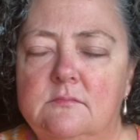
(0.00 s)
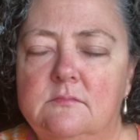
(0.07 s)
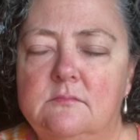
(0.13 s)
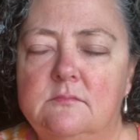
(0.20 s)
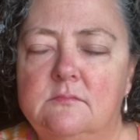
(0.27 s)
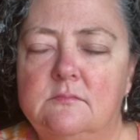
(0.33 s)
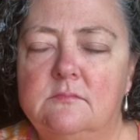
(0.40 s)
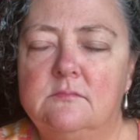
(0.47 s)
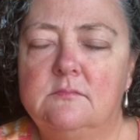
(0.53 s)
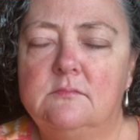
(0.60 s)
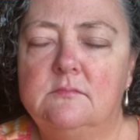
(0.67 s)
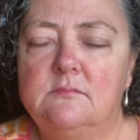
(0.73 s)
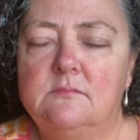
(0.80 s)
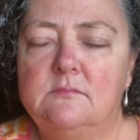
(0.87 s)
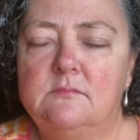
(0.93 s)

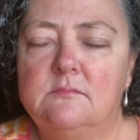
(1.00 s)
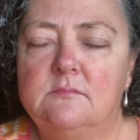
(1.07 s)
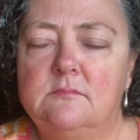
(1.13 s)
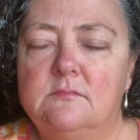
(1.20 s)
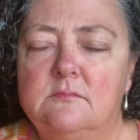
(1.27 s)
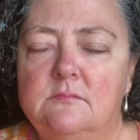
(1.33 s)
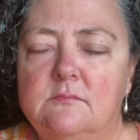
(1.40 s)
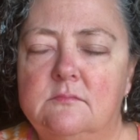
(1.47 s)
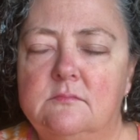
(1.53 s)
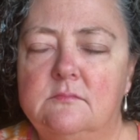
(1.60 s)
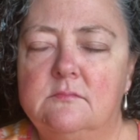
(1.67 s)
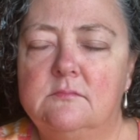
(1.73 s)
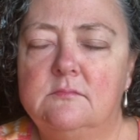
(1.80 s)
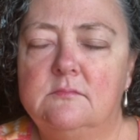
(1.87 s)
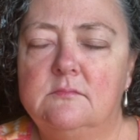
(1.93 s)

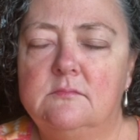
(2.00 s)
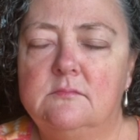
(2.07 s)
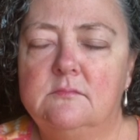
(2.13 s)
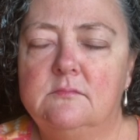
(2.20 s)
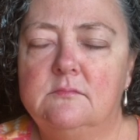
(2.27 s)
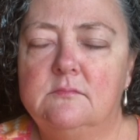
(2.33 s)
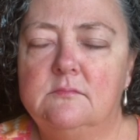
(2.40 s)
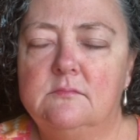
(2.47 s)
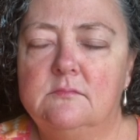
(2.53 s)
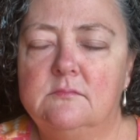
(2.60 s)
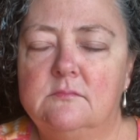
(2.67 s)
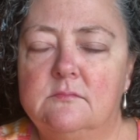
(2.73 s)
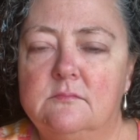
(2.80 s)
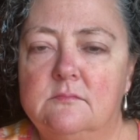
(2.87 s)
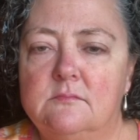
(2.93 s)

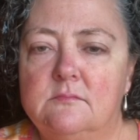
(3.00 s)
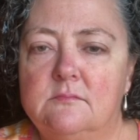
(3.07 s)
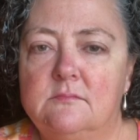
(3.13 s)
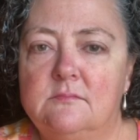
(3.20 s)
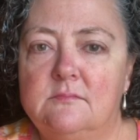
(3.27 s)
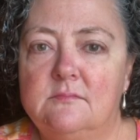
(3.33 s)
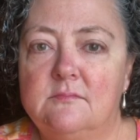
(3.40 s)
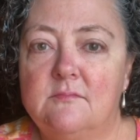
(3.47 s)
(silence)